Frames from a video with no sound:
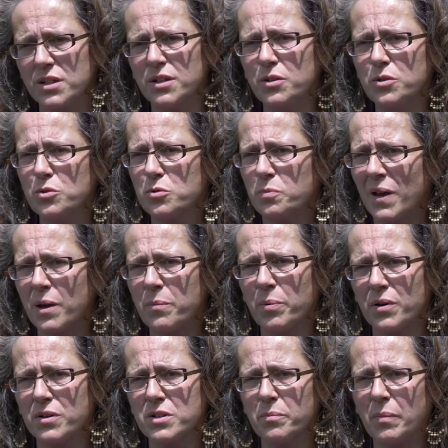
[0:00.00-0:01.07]
in the
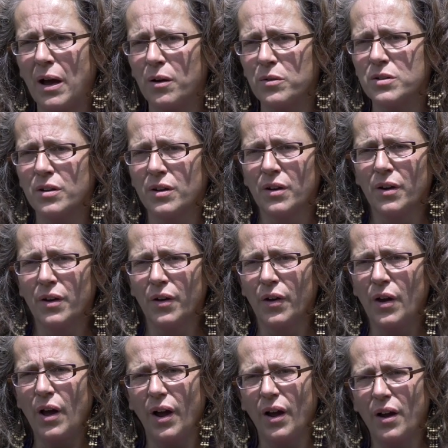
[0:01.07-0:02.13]
newspapers about
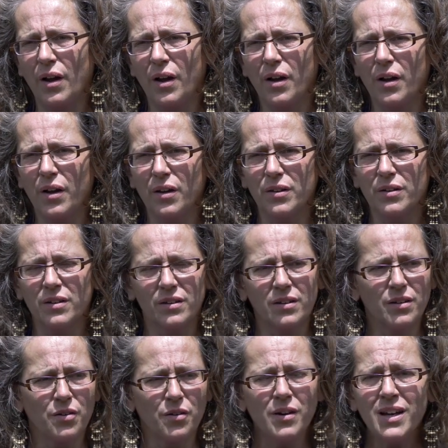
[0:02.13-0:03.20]
uh, the
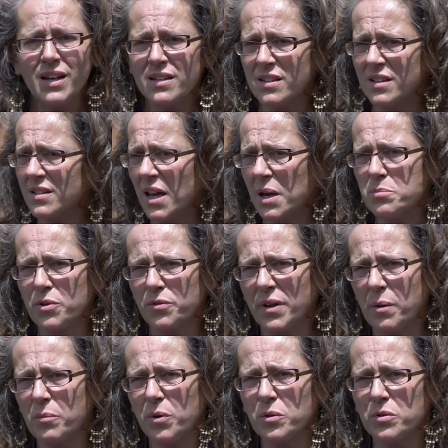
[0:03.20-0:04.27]
crazy types of
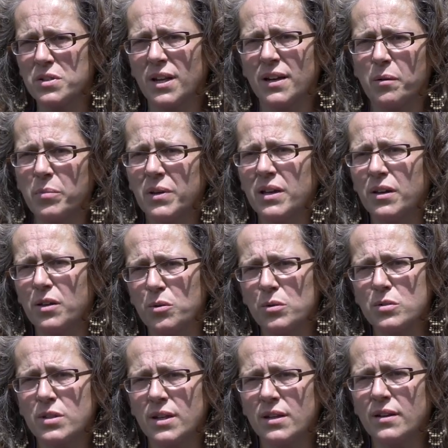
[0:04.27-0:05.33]
chemicals that are being
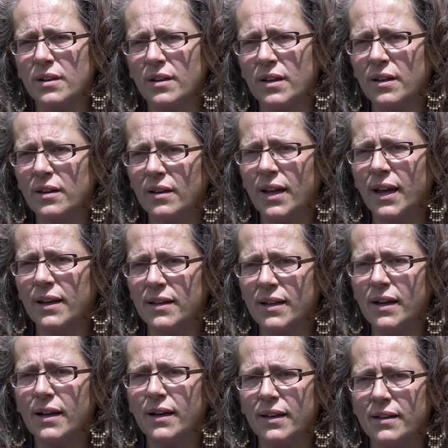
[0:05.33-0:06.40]
used in, in
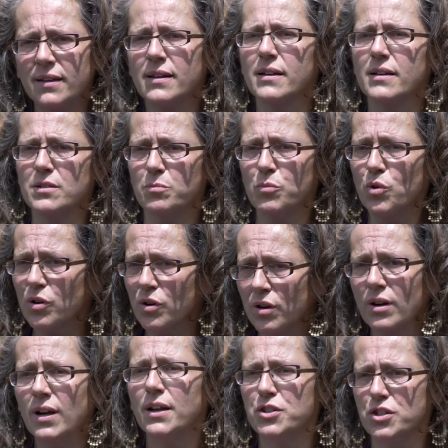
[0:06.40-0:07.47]
Kenya, and there's
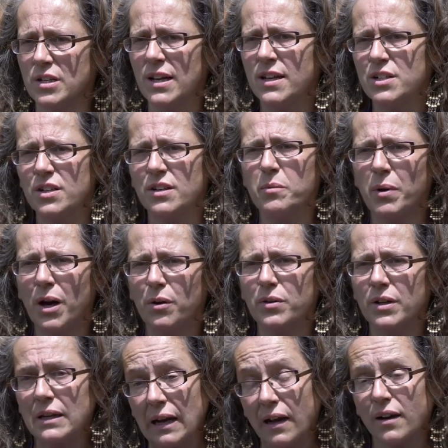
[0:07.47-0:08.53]
more legislation
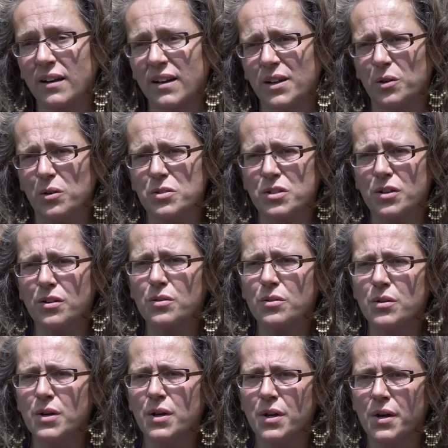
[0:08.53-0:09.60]
about it, luckily, also.